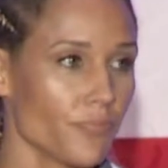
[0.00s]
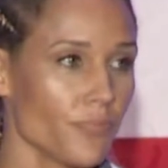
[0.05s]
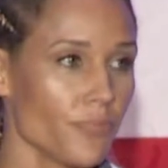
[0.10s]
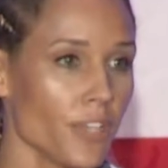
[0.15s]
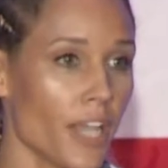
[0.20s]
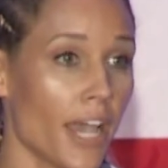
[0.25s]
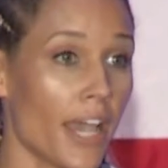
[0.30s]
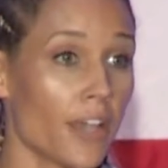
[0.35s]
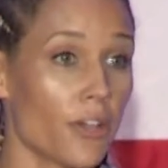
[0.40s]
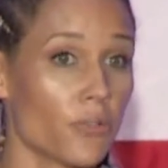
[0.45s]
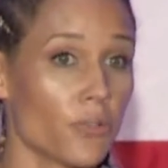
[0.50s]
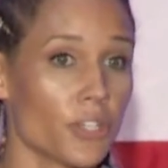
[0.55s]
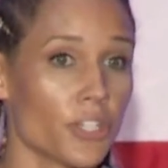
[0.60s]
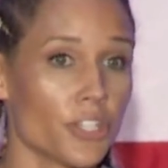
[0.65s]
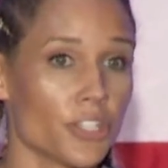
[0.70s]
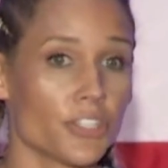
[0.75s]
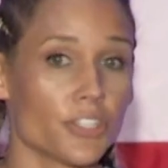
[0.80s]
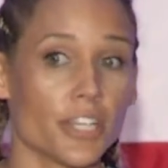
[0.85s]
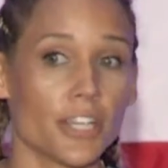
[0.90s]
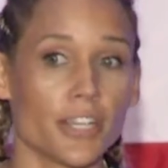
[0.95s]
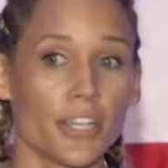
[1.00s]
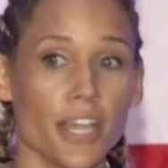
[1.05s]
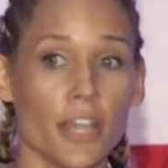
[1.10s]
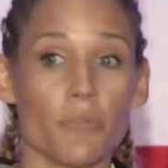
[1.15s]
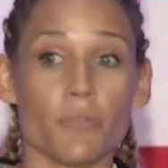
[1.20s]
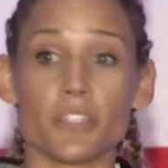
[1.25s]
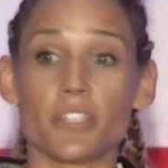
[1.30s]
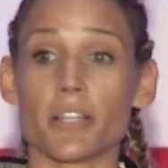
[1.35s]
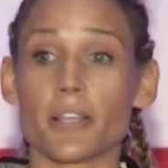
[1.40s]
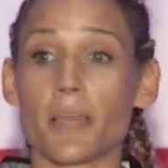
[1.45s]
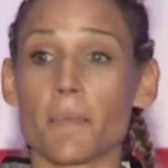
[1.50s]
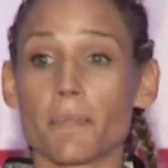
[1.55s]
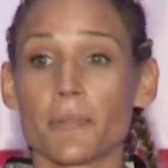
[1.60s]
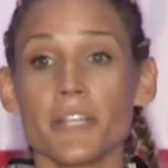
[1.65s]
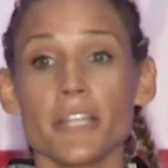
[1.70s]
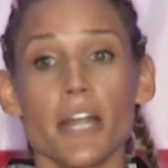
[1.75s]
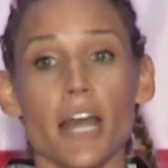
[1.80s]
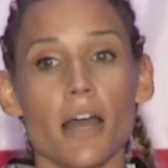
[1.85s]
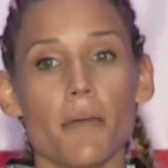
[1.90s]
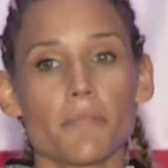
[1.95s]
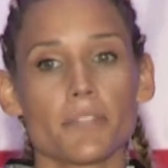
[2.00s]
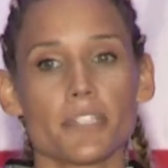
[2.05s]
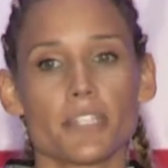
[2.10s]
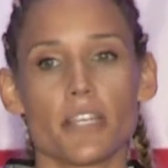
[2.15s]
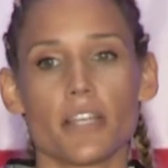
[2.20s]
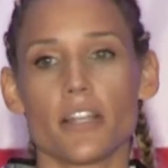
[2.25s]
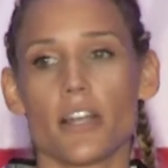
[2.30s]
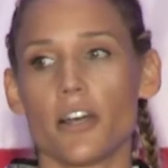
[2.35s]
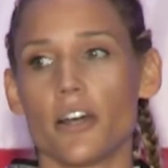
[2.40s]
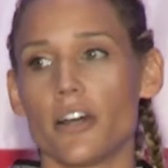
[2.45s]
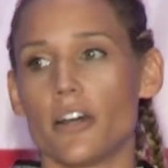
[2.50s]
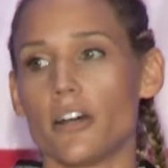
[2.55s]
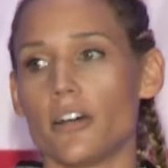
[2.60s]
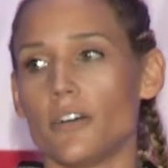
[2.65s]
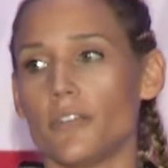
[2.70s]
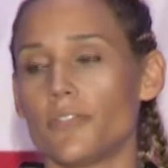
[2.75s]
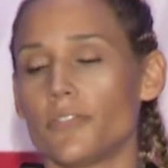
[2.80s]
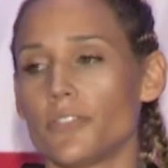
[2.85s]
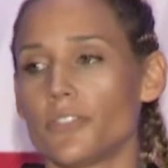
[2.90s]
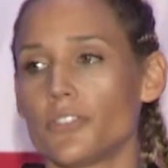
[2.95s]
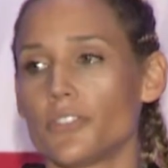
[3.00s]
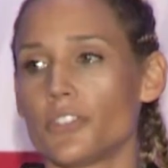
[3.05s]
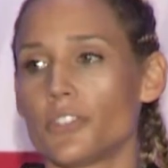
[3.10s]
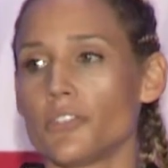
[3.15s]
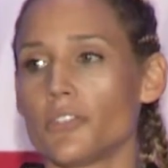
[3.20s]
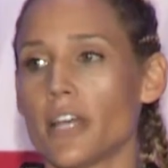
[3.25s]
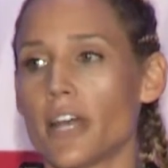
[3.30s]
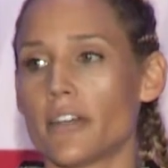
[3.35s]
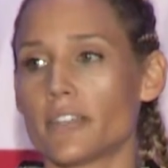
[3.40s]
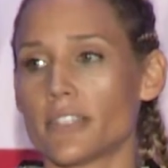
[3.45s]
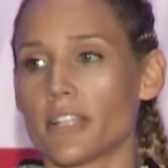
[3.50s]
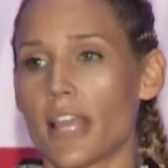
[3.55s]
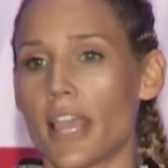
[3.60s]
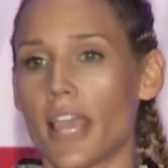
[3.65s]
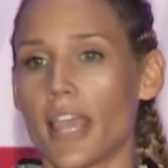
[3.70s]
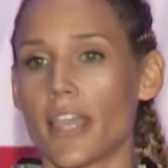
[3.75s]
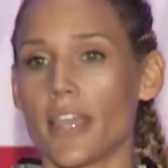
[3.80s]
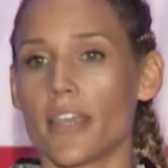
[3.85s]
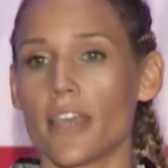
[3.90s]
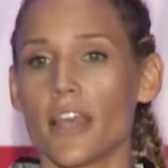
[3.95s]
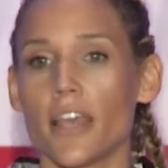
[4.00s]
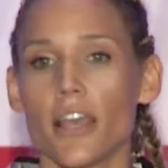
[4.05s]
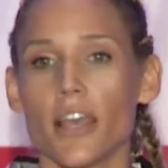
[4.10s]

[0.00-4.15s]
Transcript: It was the complete opposite of 2008.